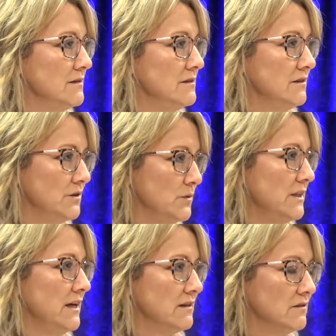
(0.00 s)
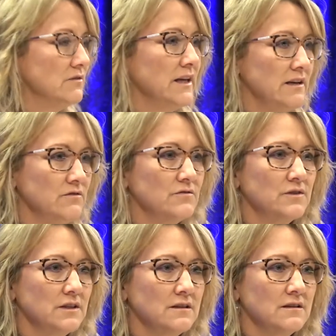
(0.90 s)
Dealing with end of life
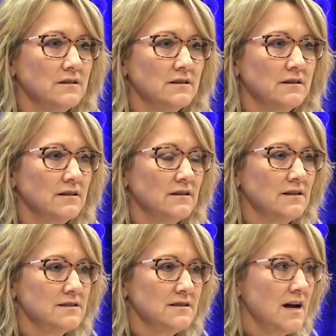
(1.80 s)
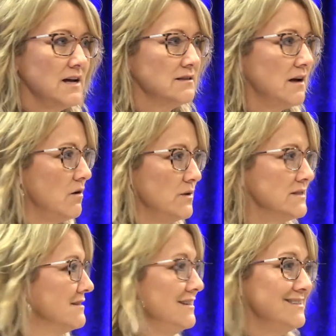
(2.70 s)
is not
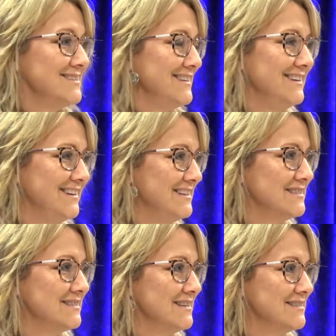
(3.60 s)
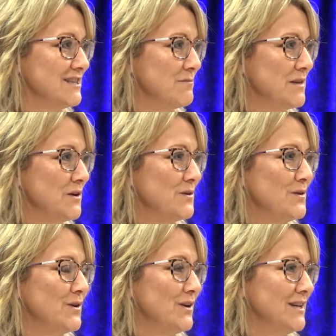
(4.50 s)
always easy. It's something
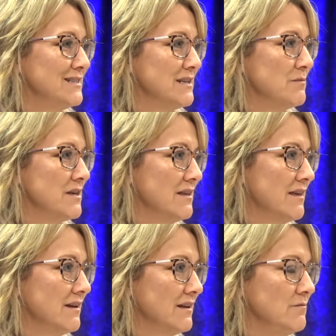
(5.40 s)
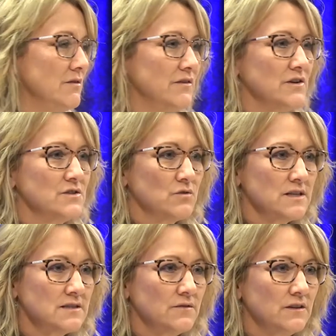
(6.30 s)
that can be very
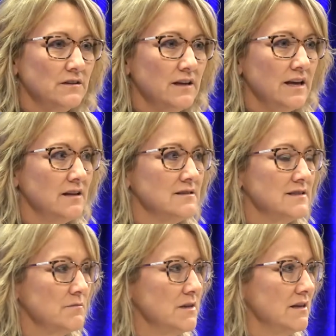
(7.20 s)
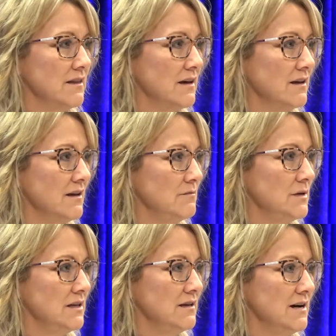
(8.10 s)
stressful and something that can
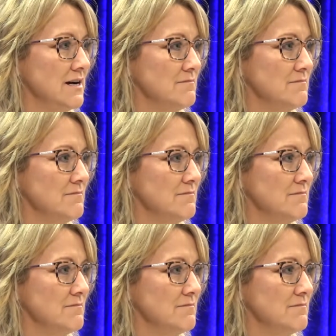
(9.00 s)
be